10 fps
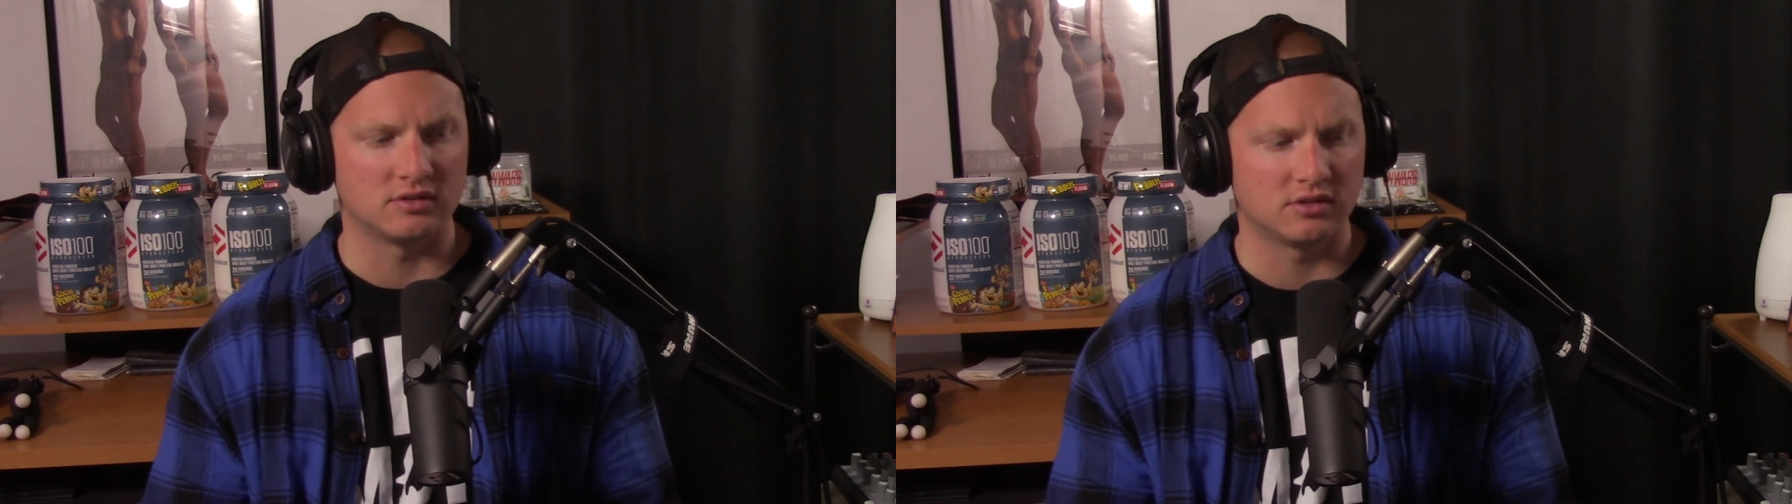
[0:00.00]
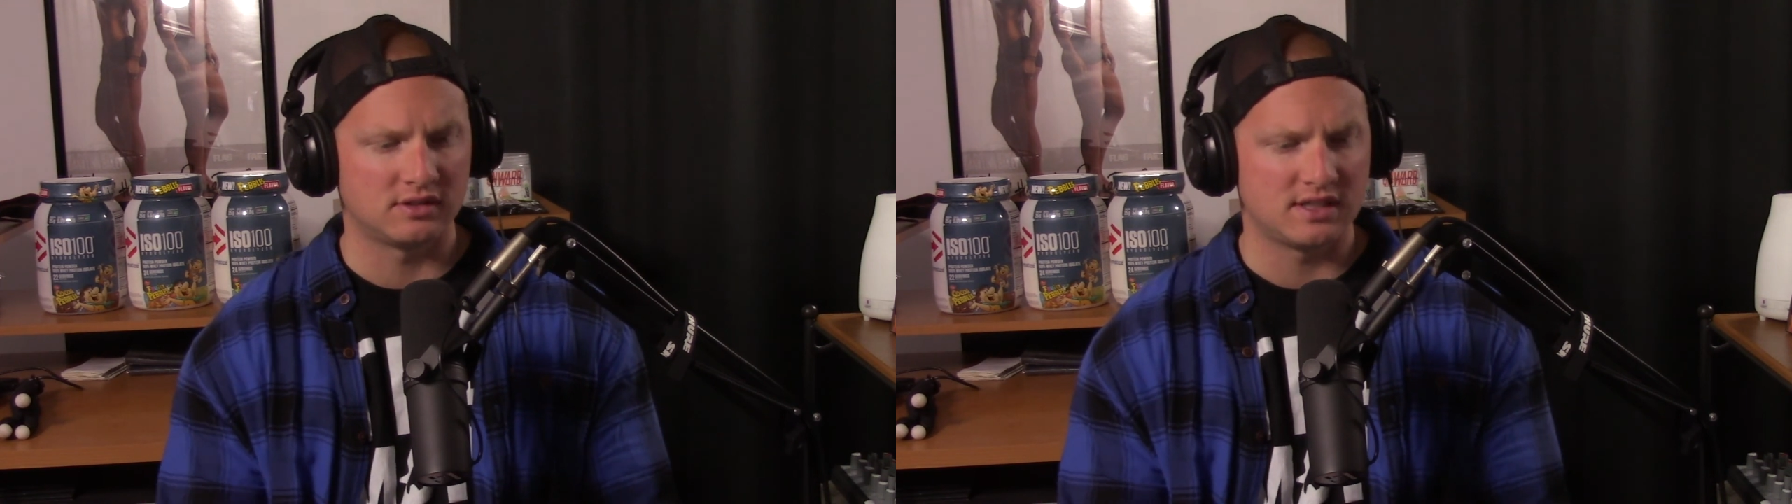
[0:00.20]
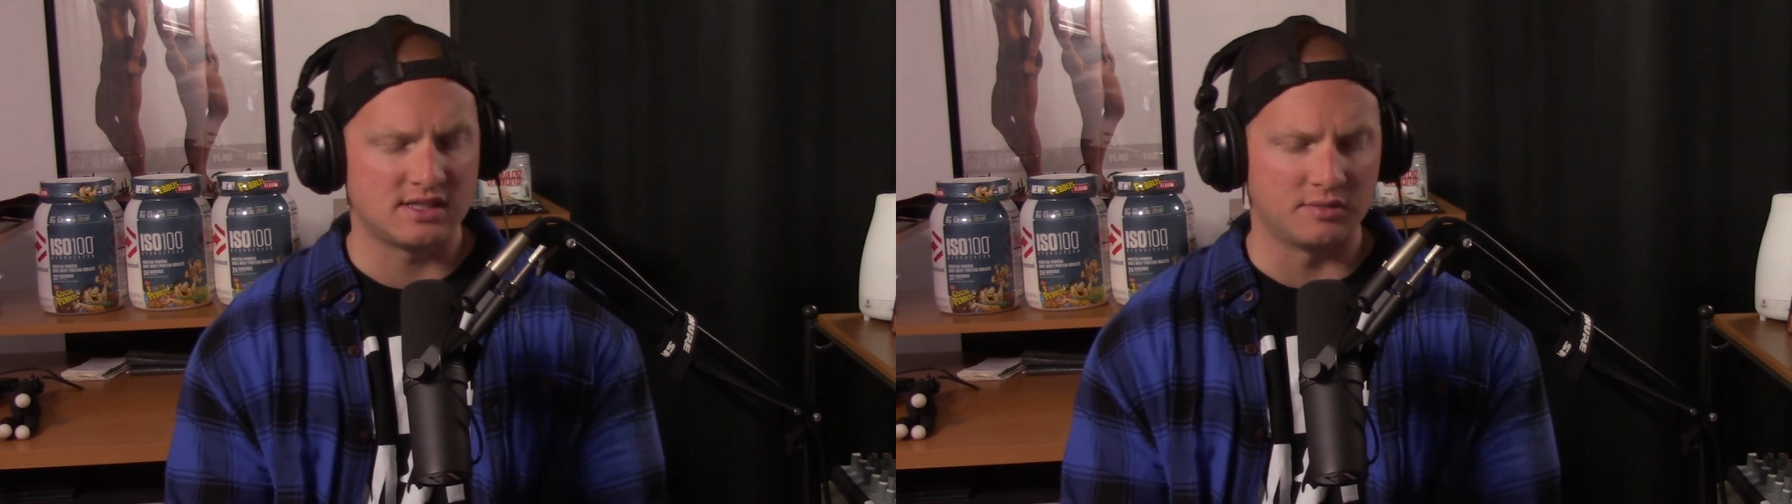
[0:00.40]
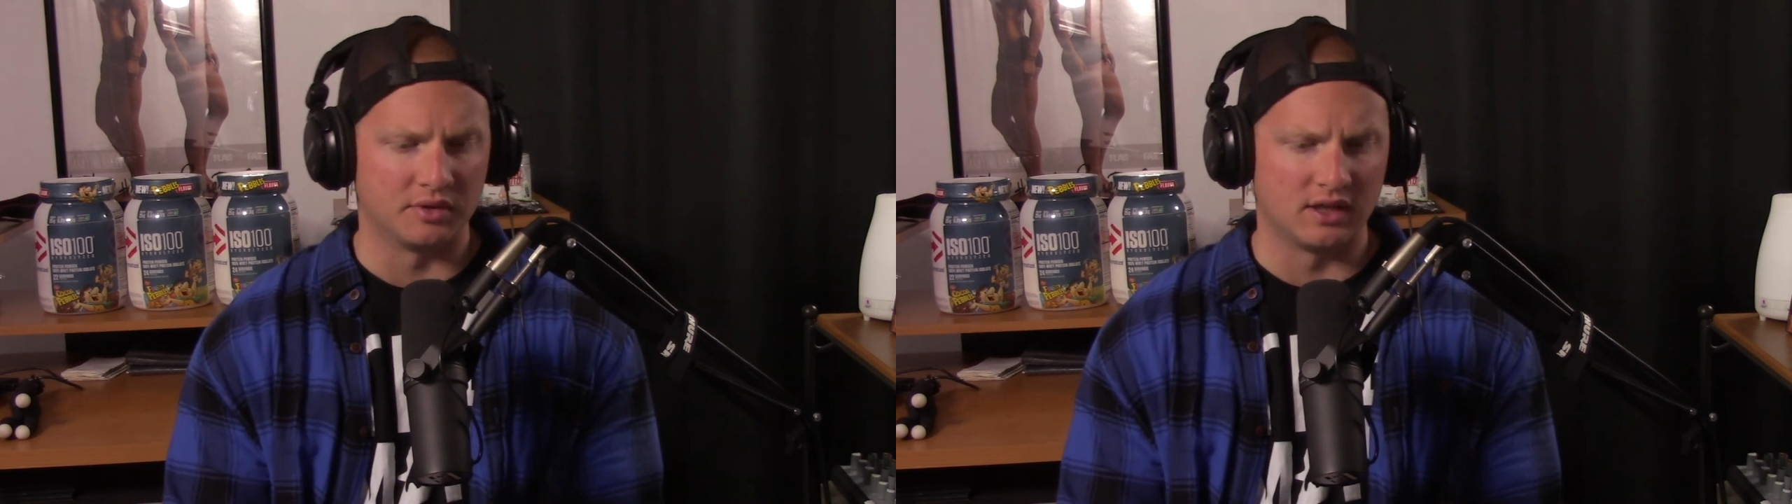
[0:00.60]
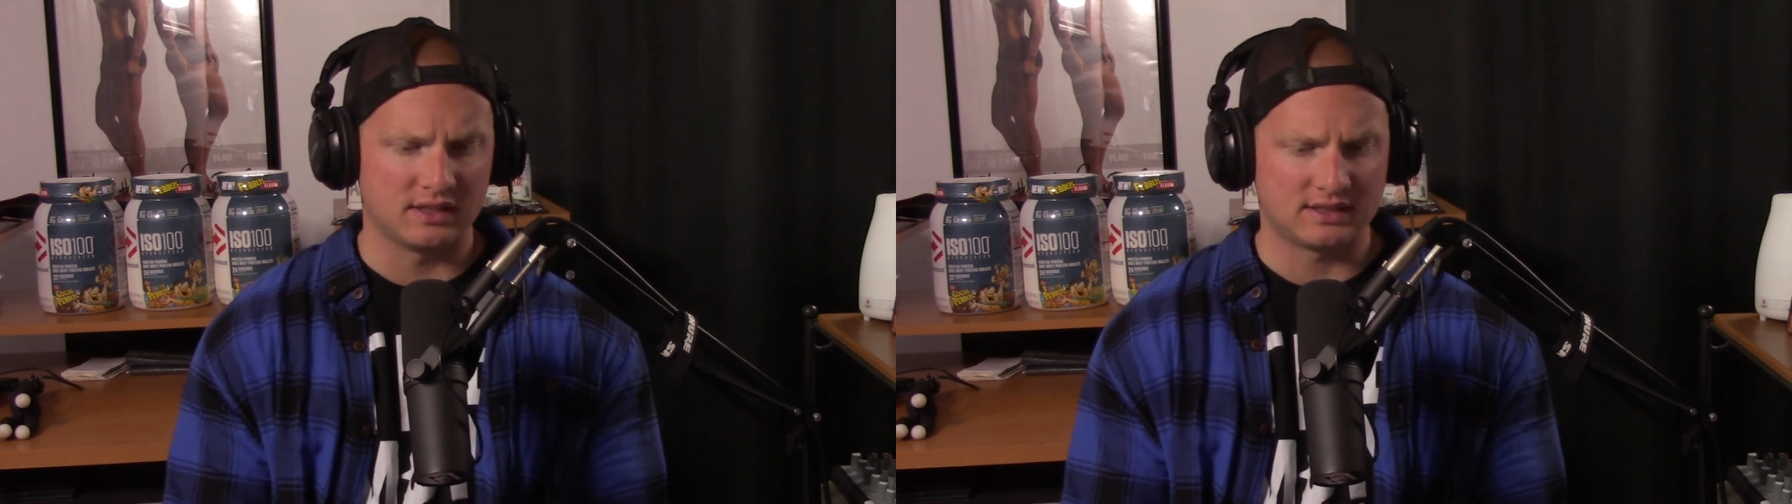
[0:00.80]
It's on Disney
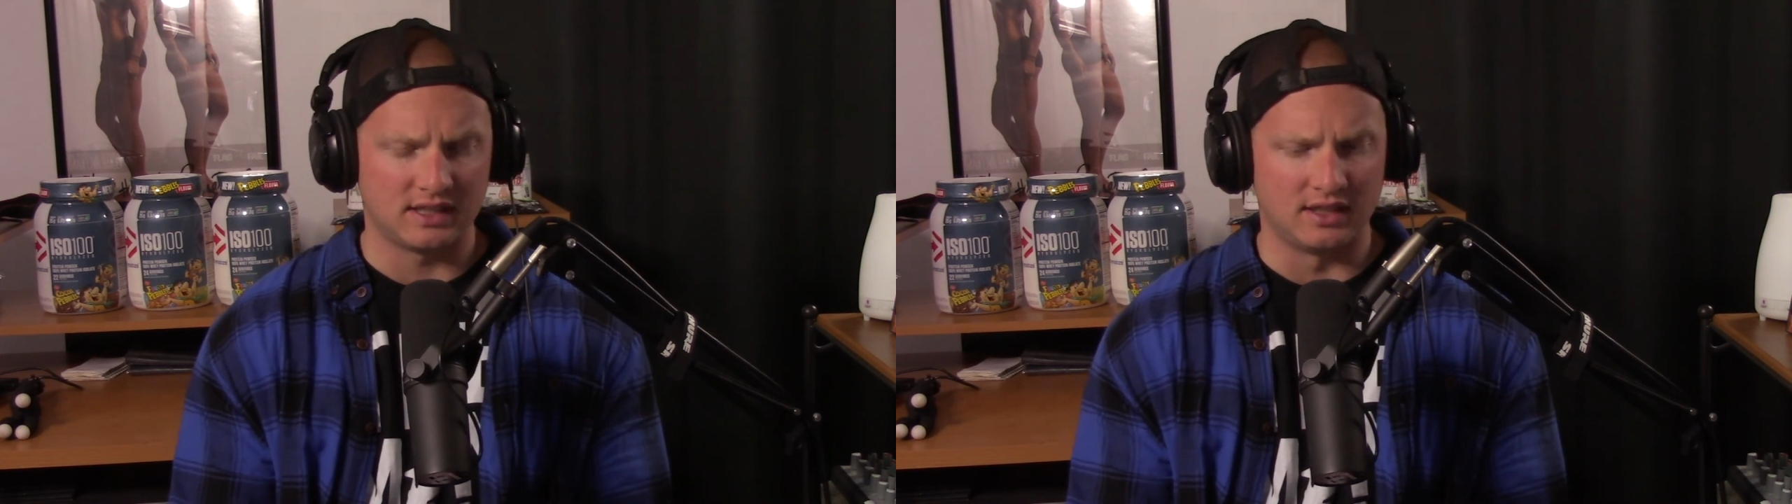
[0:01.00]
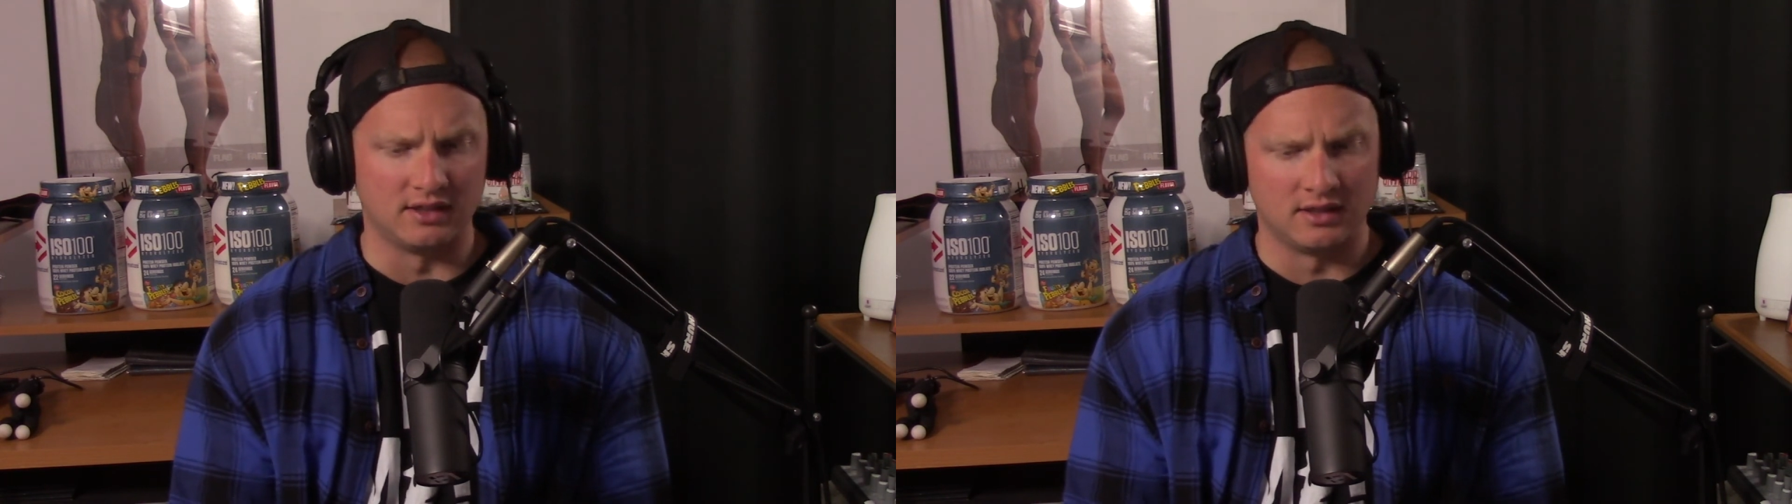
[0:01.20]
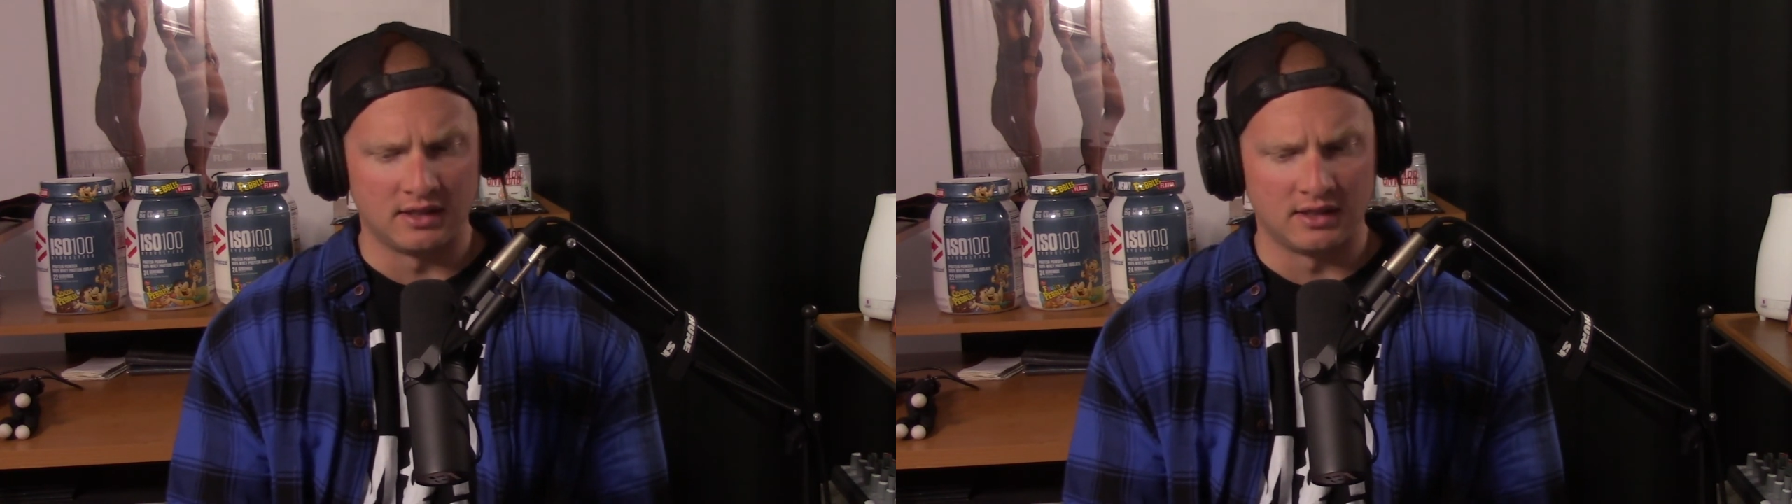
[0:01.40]
Plus, and